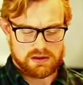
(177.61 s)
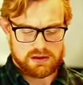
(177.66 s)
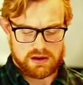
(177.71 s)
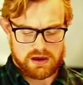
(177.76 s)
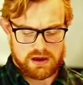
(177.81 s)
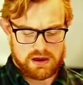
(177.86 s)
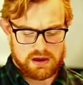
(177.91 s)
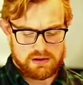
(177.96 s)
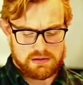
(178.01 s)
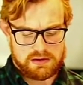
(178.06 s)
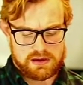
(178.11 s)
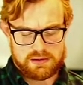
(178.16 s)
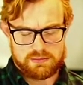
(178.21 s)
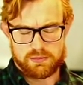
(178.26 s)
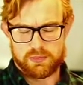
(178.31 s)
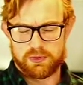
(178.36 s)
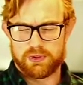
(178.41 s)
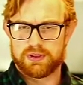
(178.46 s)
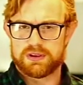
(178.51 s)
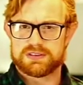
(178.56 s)
uh,
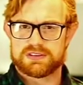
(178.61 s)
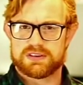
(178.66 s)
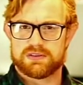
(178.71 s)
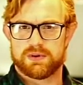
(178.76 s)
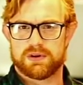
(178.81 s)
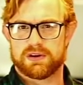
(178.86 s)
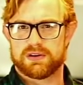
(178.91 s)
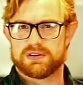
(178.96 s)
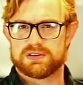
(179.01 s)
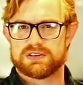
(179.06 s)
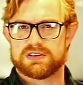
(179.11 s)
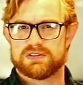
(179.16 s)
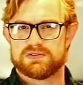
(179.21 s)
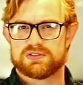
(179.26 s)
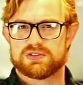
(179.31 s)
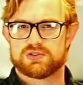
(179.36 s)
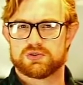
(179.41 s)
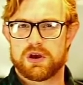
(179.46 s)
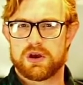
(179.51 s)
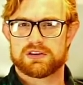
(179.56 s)
implicit recursive
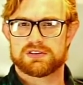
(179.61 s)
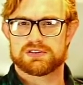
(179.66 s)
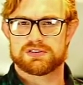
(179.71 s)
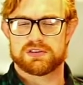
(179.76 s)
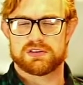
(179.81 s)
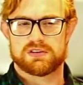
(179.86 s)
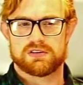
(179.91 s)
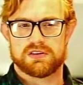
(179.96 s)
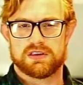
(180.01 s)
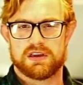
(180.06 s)
structure